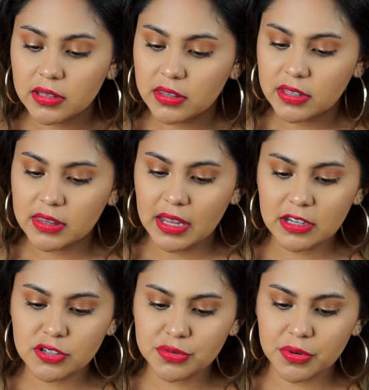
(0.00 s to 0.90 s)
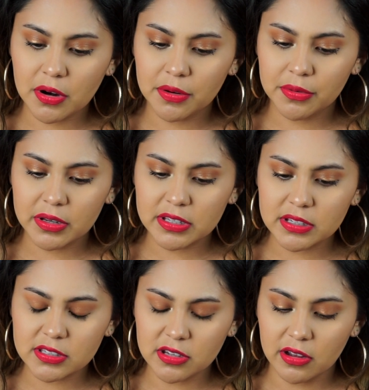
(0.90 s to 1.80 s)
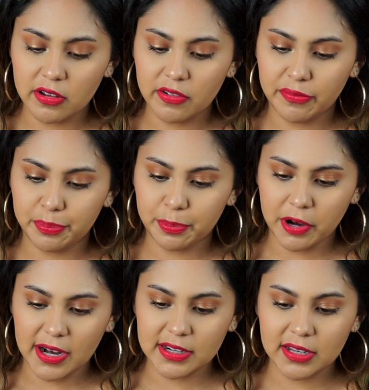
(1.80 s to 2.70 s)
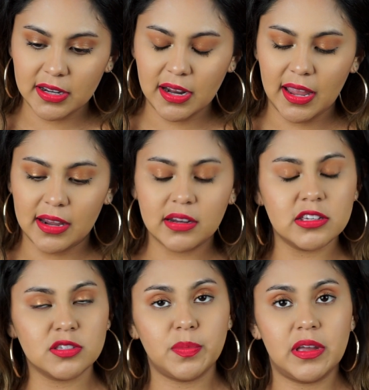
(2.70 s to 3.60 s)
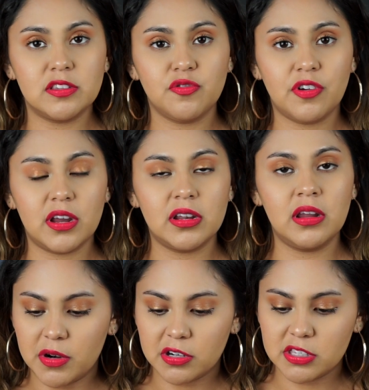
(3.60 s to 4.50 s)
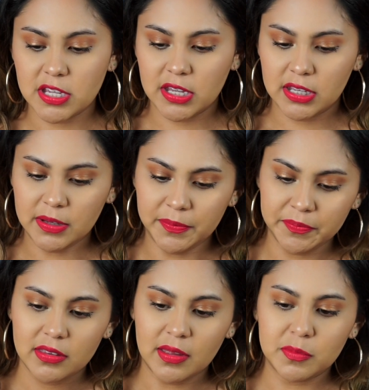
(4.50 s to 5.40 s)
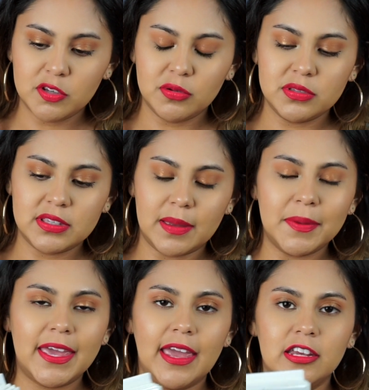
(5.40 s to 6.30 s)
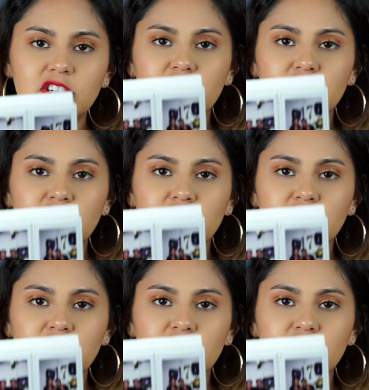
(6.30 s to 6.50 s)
The next row is of Brandon and his best friend Martine, them doing some gay